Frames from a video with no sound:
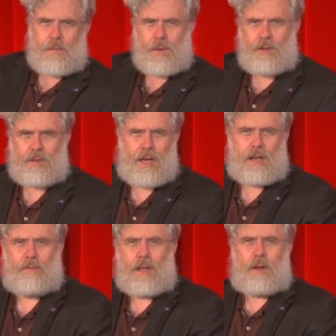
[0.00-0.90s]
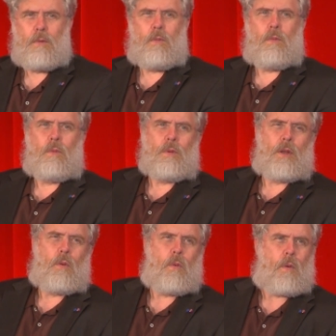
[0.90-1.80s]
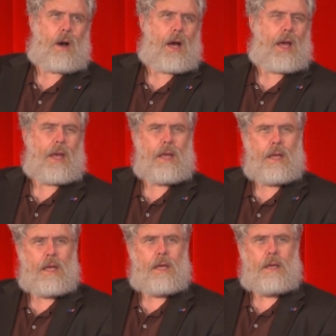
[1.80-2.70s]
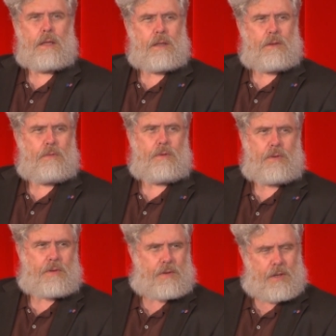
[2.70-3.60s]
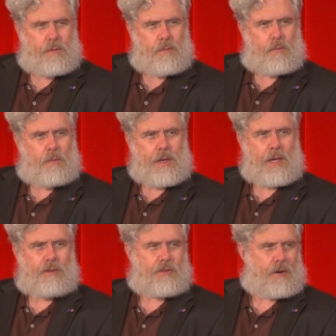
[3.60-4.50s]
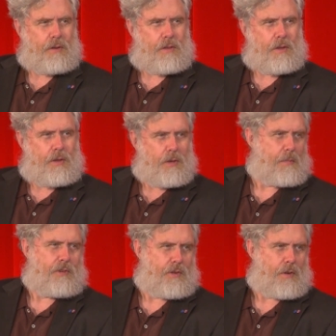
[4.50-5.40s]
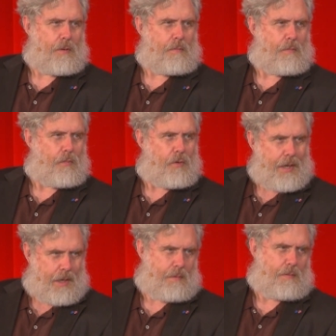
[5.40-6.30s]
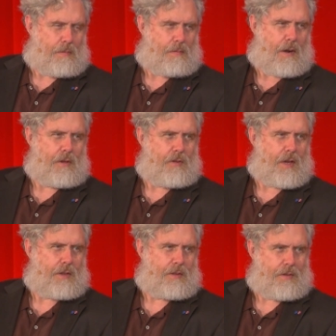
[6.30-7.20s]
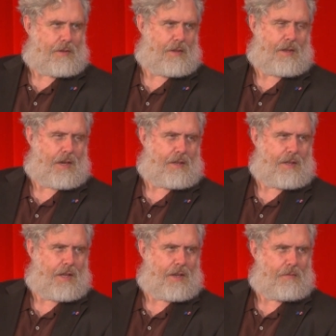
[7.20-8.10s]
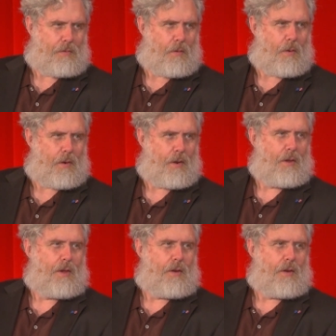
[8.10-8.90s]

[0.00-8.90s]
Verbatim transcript: Well, it's kind of like, you know, why did we start the Human Genome Read Project in 1984,